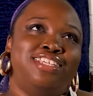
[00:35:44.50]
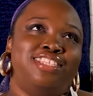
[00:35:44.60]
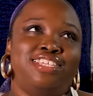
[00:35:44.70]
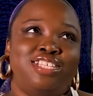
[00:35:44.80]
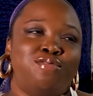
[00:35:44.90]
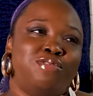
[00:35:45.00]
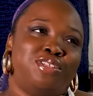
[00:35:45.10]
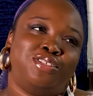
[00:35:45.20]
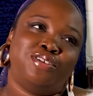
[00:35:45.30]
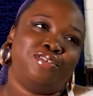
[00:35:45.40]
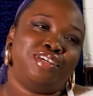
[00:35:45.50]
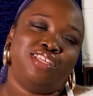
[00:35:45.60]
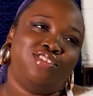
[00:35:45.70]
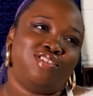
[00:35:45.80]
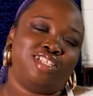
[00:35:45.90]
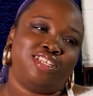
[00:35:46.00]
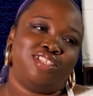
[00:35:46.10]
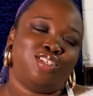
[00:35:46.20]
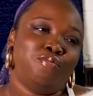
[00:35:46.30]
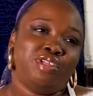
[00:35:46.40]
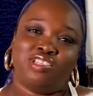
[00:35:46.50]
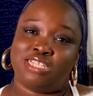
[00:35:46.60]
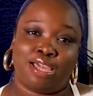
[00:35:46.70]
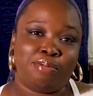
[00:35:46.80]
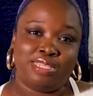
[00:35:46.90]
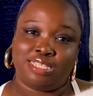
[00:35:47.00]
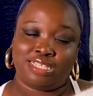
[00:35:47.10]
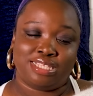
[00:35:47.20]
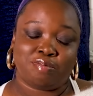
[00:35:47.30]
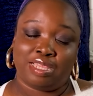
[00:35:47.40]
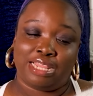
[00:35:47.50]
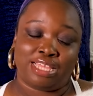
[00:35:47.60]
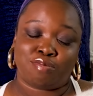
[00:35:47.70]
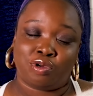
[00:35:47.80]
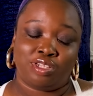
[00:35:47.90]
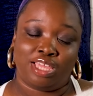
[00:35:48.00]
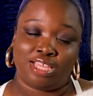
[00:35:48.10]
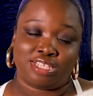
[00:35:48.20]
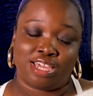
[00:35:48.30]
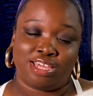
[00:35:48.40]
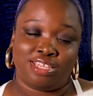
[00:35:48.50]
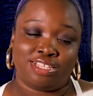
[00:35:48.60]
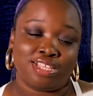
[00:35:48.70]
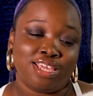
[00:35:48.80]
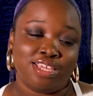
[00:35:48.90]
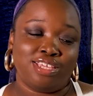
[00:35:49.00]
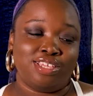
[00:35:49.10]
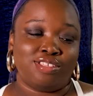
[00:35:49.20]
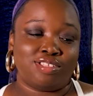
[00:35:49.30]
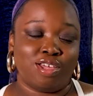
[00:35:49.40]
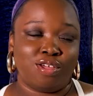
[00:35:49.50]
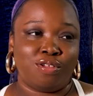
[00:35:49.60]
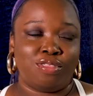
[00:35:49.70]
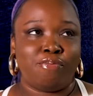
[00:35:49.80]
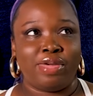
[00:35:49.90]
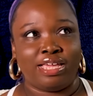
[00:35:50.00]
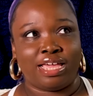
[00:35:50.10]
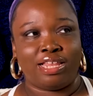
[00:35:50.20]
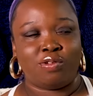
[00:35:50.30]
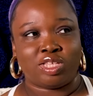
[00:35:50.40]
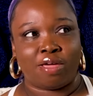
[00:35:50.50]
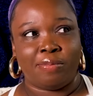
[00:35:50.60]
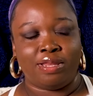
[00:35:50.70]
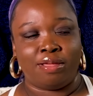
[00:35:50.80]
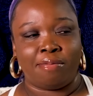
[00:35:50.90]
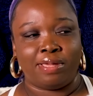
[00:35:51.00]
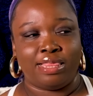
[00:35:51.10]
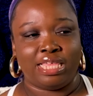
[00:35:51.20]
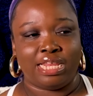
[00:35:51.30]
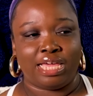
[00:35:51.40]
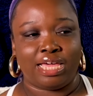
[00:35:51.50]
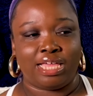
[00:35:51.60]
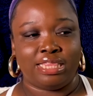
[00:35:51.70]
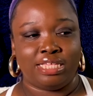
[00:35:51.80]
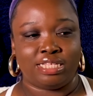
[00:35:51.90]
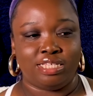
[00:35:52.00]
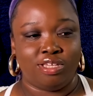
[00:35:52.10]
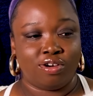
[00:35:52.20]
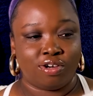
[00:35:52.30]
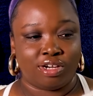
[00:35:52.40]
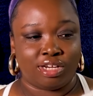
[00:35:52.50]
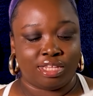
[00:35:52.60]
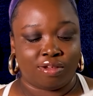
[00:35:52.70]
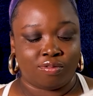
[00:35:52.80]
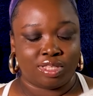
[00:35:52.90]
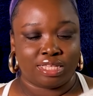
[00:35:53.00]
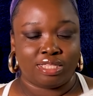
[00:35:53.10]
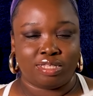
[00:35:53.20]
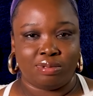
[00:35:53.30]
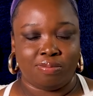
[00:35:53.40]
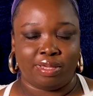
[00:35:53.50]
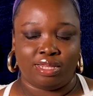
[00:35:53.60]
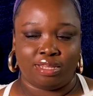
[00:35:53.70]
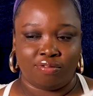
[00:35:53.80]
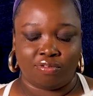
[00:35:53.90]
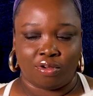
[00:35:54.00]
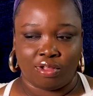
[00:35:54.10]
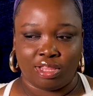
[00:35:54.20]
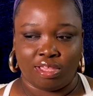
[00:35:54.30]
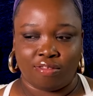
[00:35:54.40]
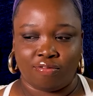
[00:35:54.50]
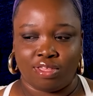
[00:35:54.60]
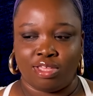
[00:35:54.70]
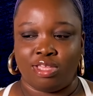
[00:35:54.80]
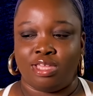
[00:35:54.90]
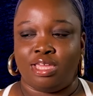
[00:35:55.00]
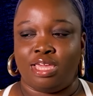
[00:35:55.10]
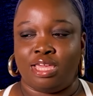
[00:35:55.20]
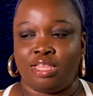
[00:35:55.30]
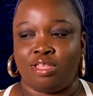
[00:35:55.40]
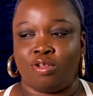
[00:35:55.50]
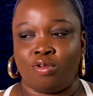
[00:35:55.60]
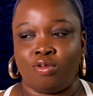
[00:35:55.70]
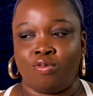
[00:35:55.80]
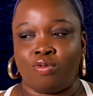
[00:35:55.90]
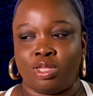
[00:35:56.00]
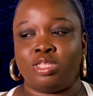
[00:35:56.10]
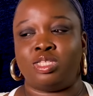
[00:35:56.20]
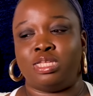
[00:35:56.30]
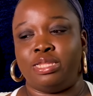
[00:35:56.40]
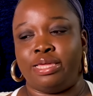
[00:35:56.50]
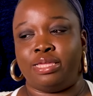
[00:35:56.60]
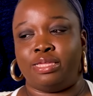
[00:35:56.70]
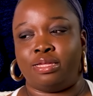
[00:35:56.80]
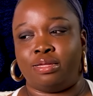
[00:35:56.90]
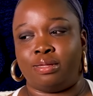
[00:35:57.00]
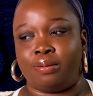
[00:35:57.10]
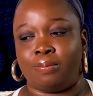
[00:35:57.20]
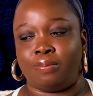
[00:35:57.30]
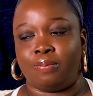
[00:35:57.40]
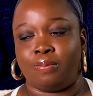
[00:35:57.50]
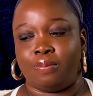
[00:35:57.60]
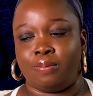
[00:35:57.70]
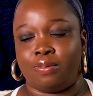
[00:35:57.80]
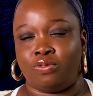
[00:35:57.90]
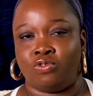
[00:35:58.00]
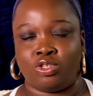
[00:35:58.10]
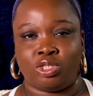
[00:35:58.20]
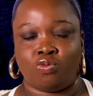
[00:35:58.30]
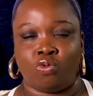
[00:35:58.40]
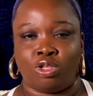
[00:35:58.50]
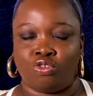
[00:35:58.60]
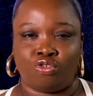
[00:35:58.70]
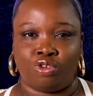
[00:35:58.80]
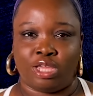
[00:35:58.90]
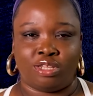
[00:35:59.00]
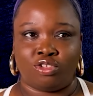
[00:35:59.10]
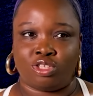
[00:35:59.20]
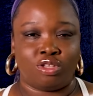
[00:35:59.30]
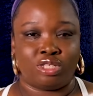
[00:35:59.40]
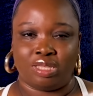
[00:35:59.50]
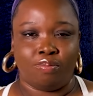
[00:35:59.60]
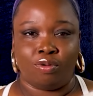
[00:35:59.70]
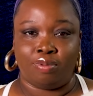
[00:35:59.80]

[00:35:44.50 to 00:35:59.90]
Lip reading: this was so interesting. So much has happened since my last podcast, guys. So the Met Gala was coming up, and then I had this yarn that was sent to me by Knitting for Olive, and the goal was to knit just one strand, just a simple